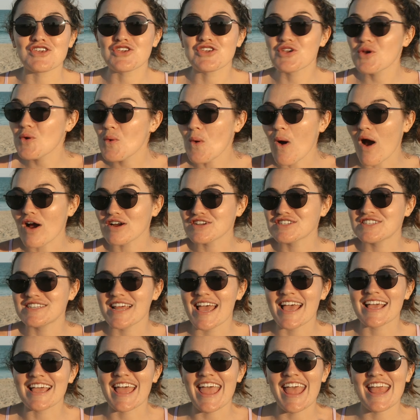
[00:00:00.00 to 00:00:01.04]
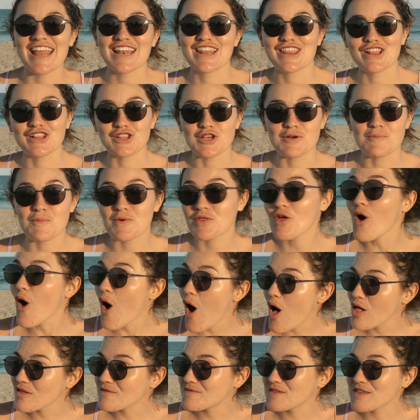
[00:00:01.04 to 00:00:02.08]
you are staying in the loop with
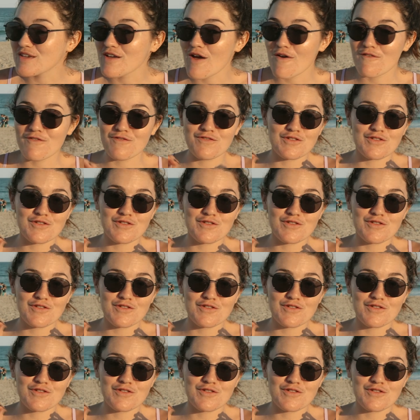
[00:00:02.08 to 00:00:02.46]
all of the